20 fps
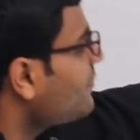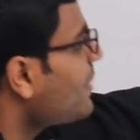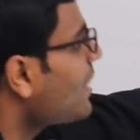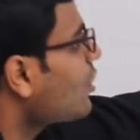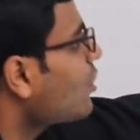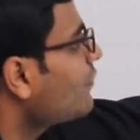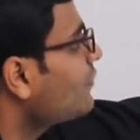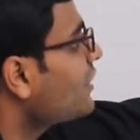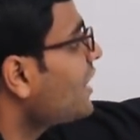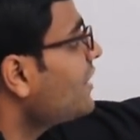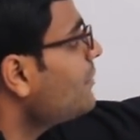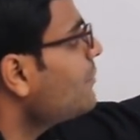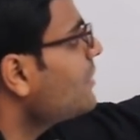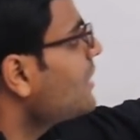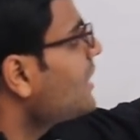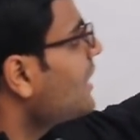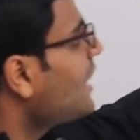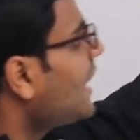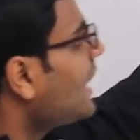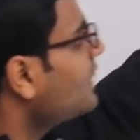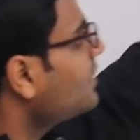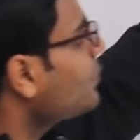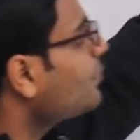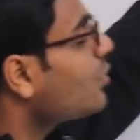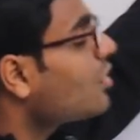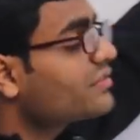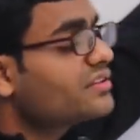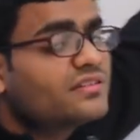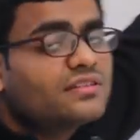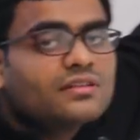that back of time and the
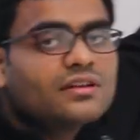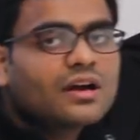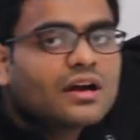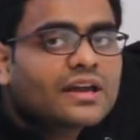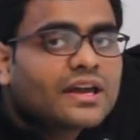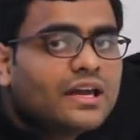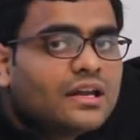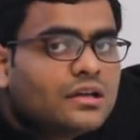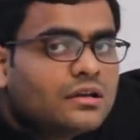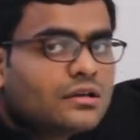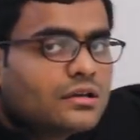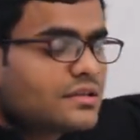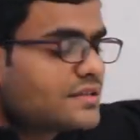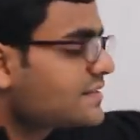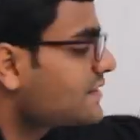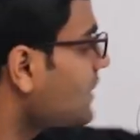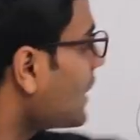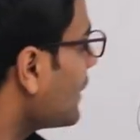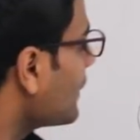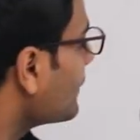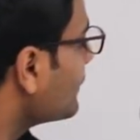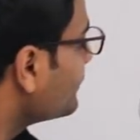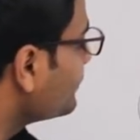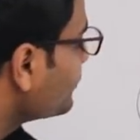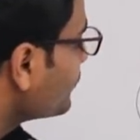process again start.